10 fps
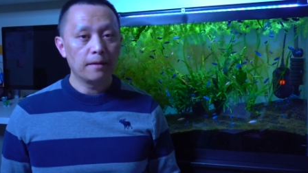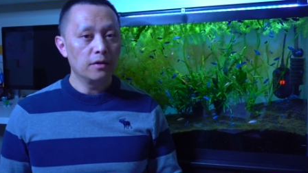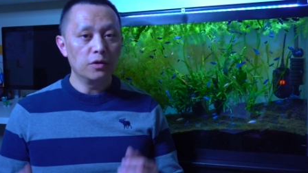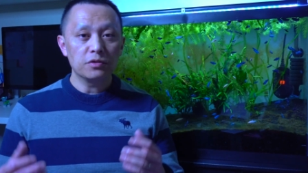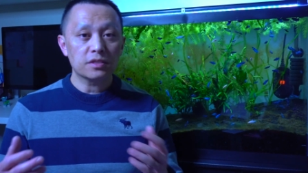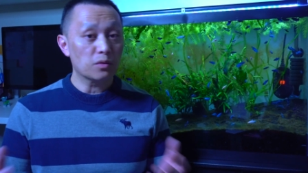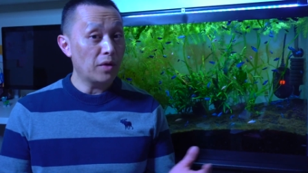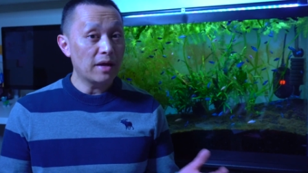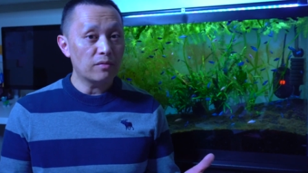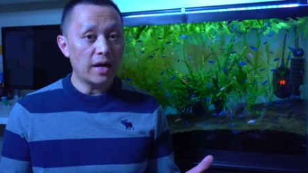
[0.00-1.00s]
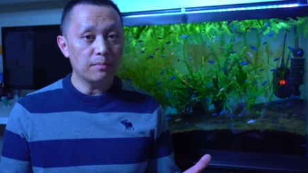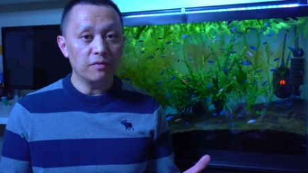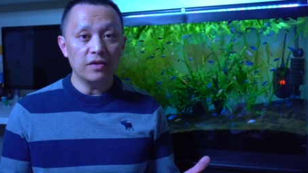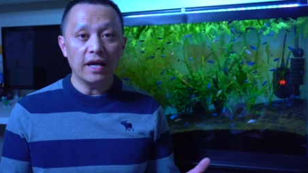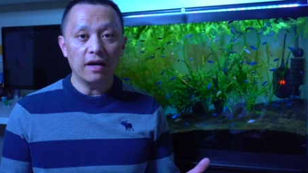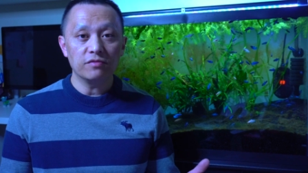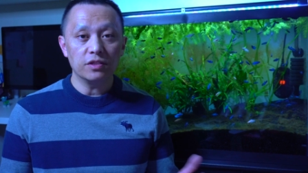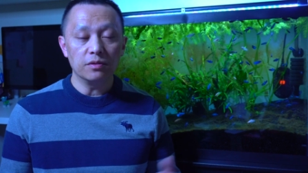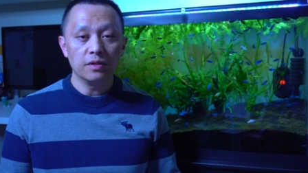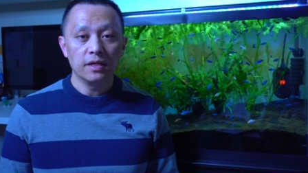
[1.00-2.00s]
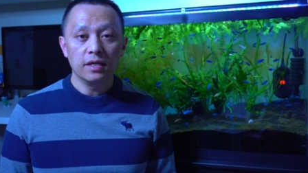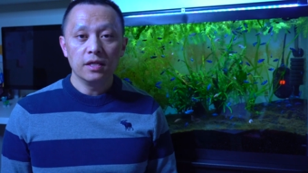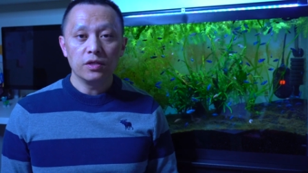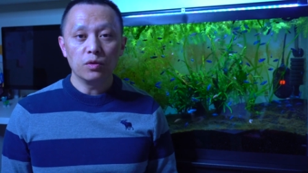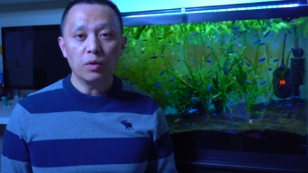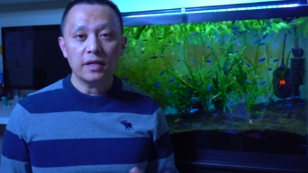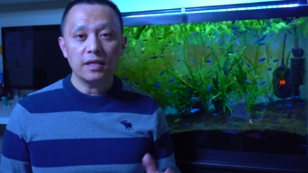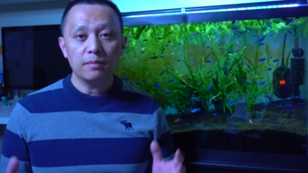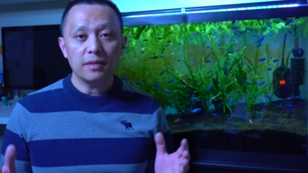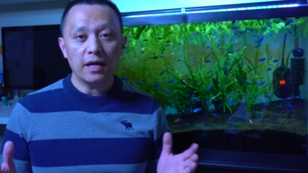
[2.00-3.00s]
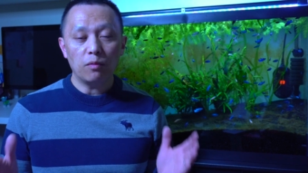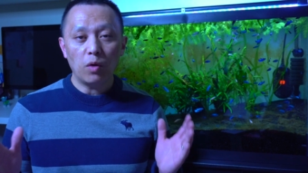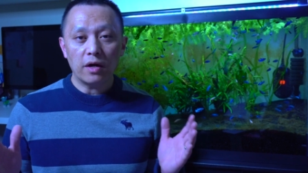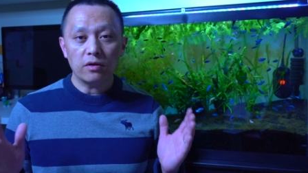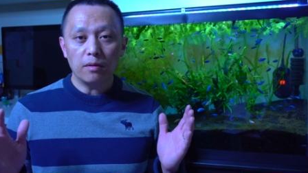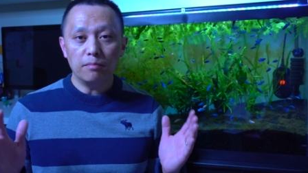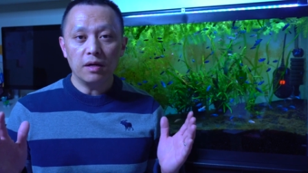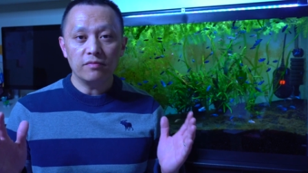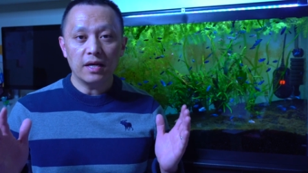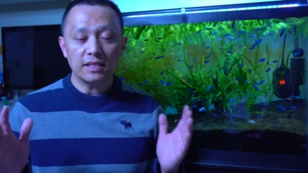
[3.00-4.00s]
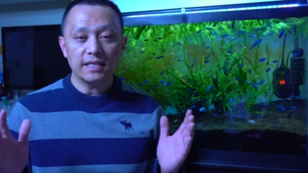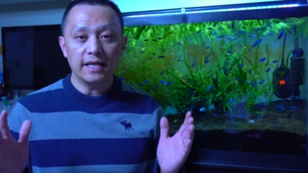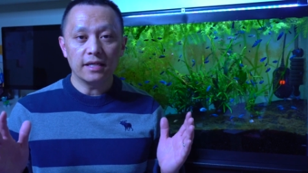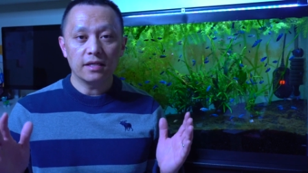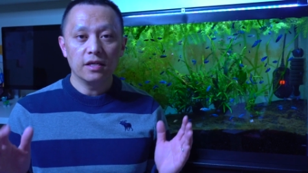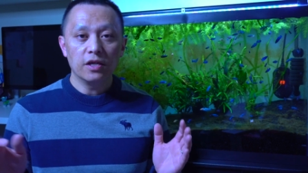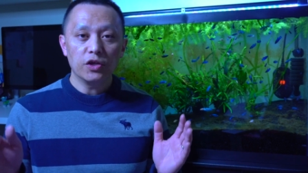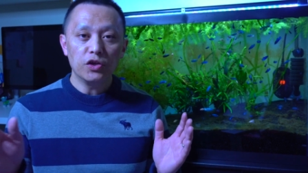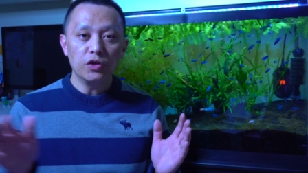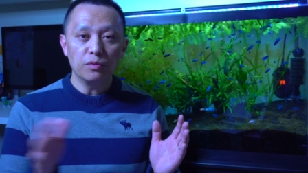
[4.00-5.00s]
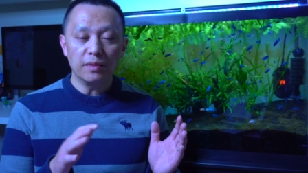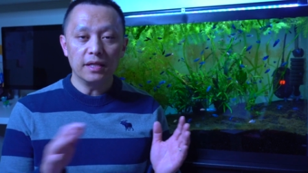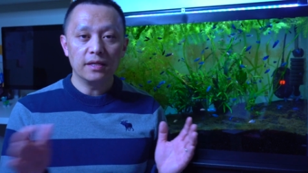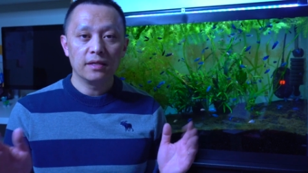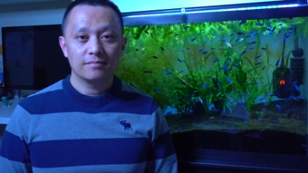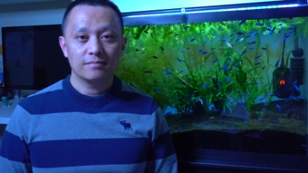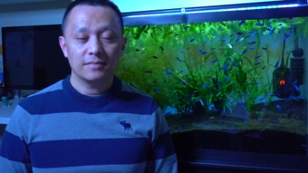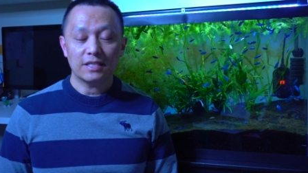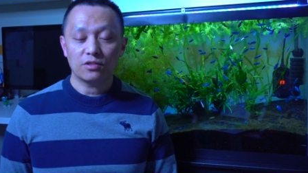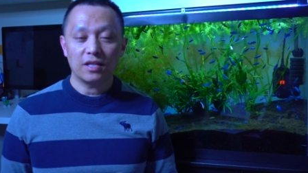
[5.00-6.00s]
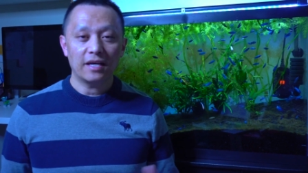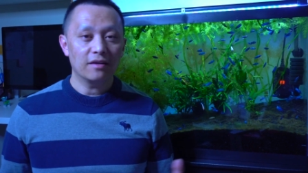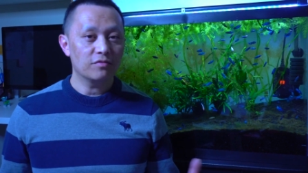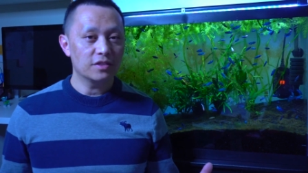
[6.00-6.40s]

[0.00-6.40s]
Use saran wrap if you have to. You want to keep that water above that tank humid. That's all I have for